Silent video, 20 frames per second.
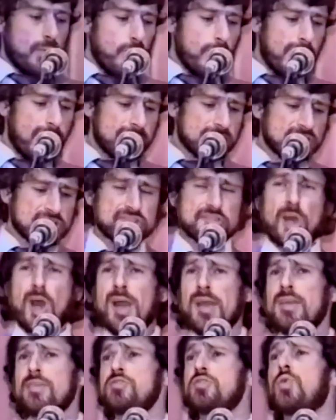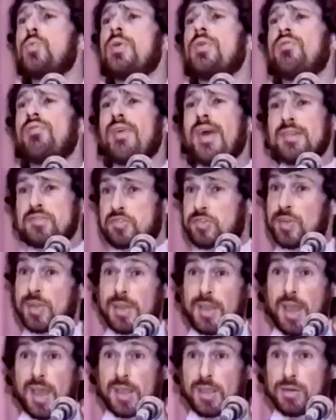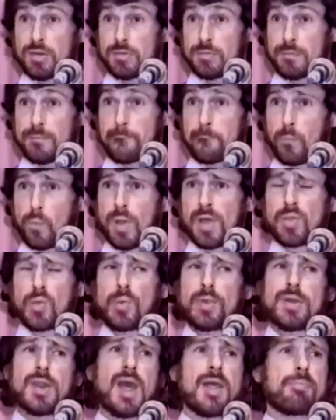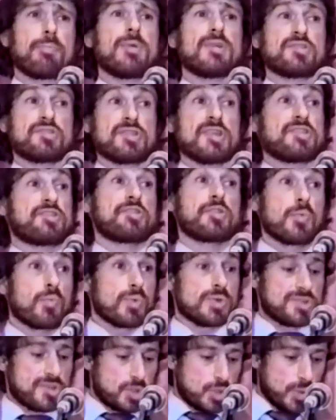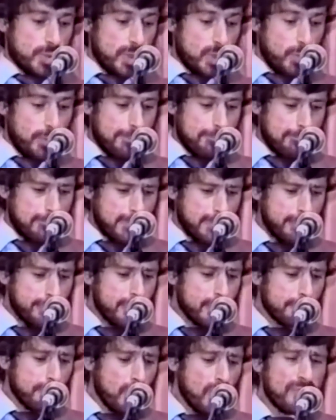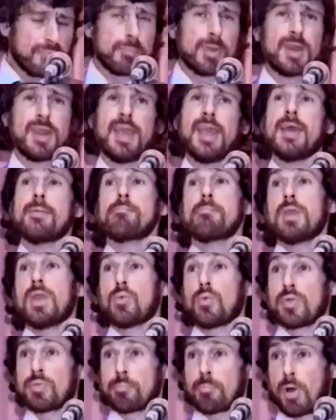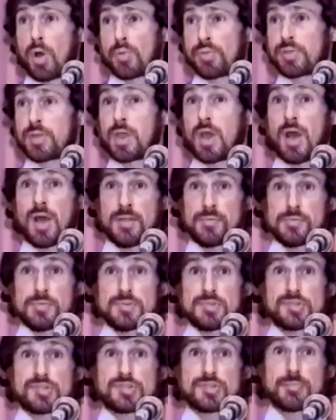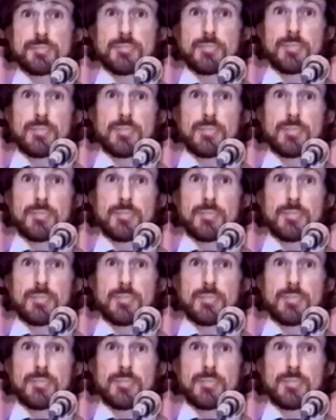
When I decided to investigate, whether or not this system was true, the movement hit me with both guns.